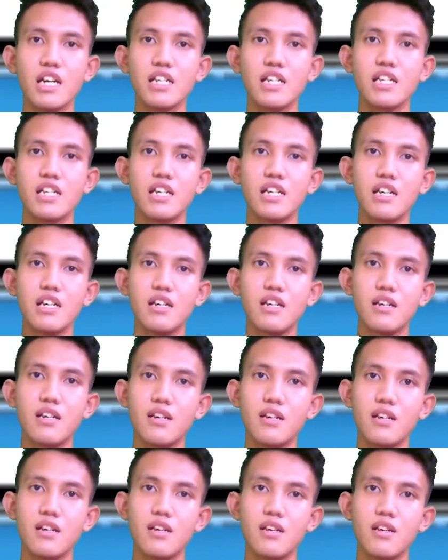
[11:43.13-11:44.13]
we got
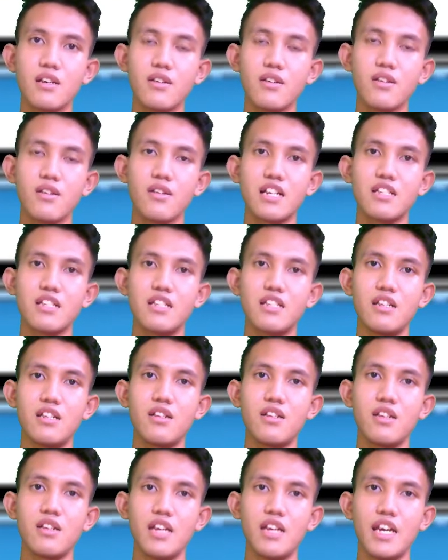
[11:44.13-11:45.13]
the
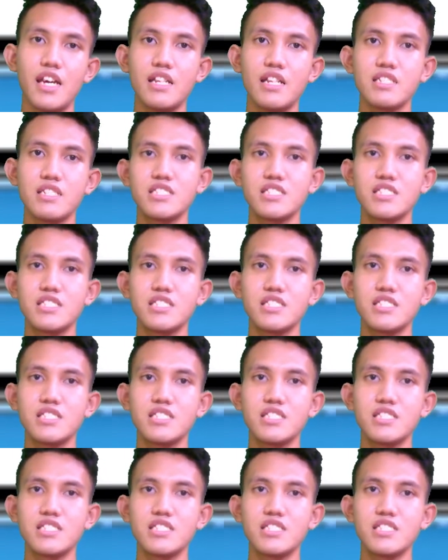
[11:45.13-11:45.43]
disjunction.